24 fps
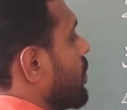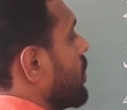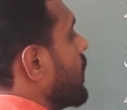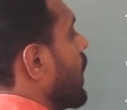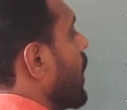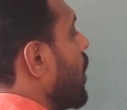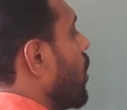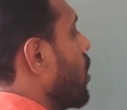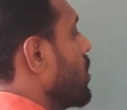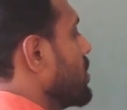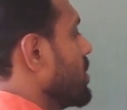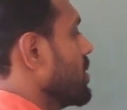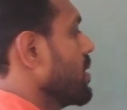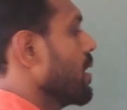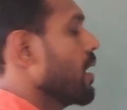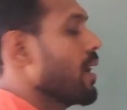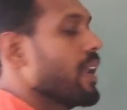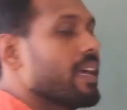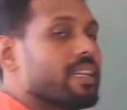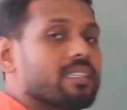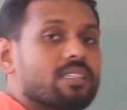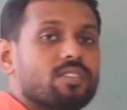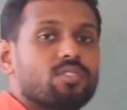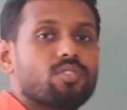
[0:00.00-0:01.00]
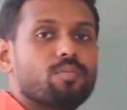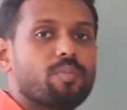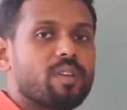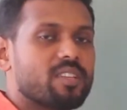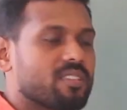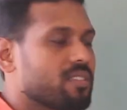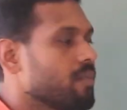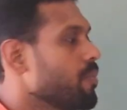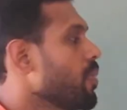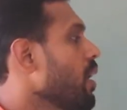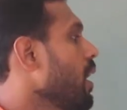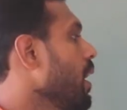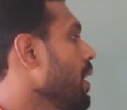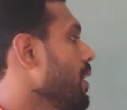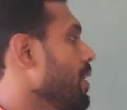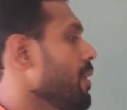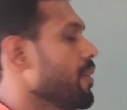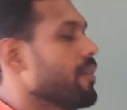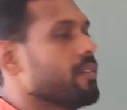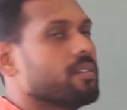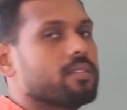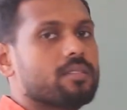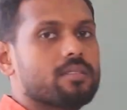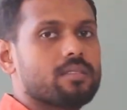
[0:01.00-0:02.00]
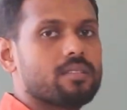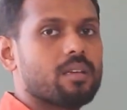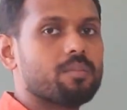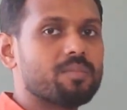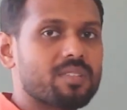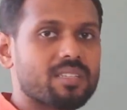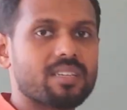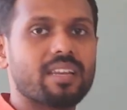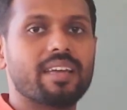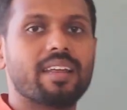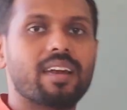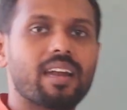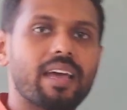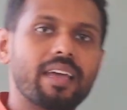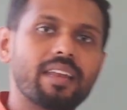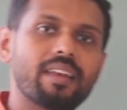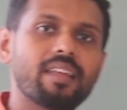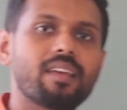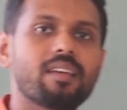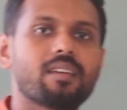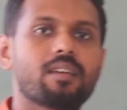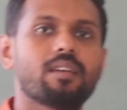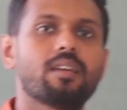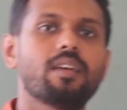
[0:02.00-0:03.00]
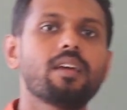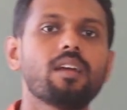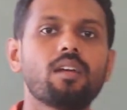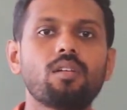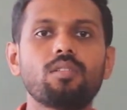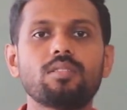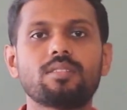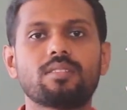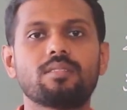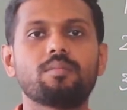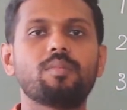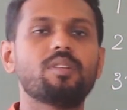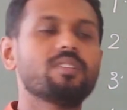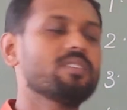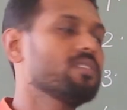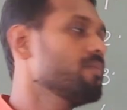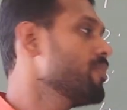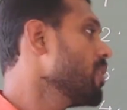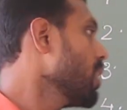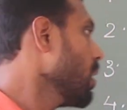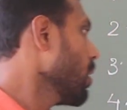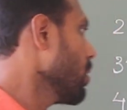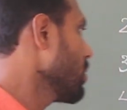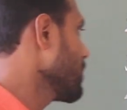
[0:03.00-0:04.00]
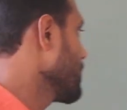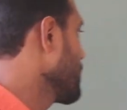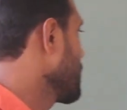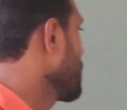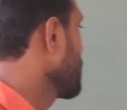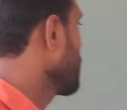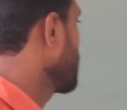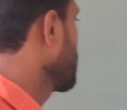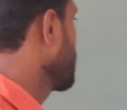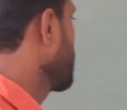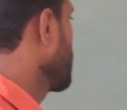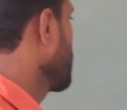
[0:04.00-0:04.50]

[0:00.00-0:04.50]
The loads are related to municipality. Some street lighting includes municipal loads.